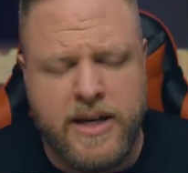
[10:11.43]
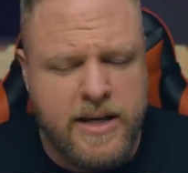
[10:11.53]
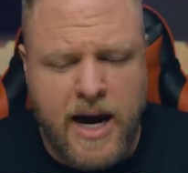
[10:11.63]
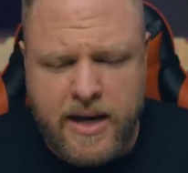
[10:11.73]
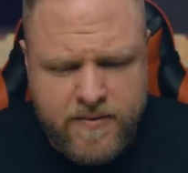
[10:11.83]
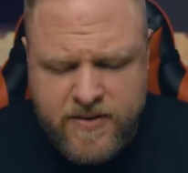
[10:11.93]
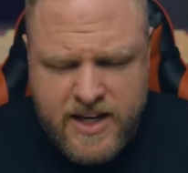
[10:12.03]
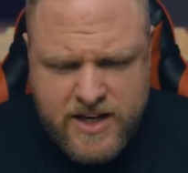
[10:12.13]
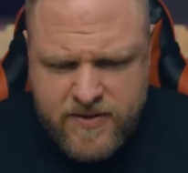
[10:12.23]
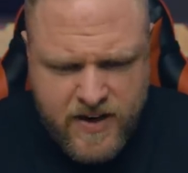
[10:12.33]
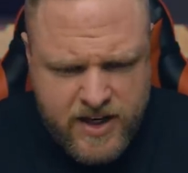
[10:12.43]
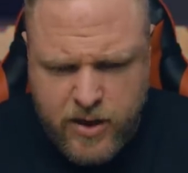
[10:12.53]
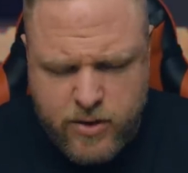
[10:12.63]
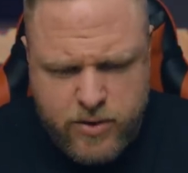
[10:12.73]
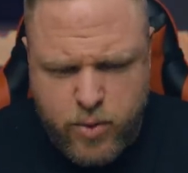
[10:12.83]
none of these
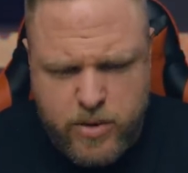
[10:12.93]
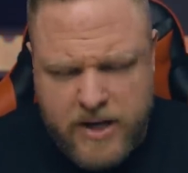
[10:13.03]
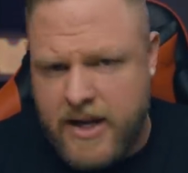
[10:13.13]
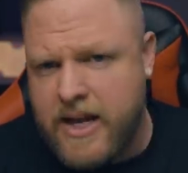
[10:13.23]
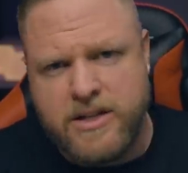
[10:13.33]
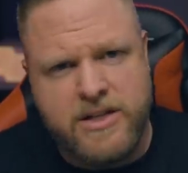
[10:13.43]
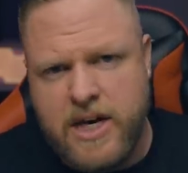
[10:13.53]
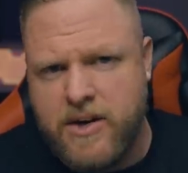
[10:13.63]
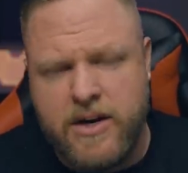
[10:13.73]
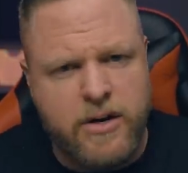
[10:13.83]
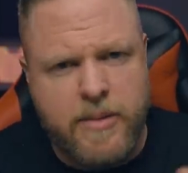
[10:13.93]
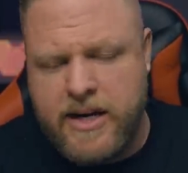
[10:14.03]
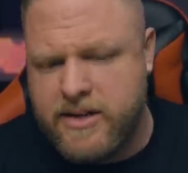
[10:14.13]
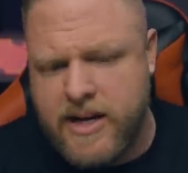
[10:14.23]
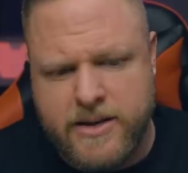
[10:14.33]
videos would be necessary or
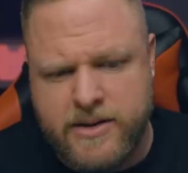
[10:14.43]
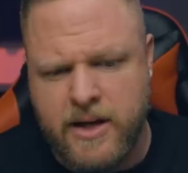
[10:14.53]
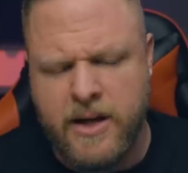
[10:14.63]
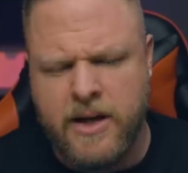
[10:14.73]
make sense,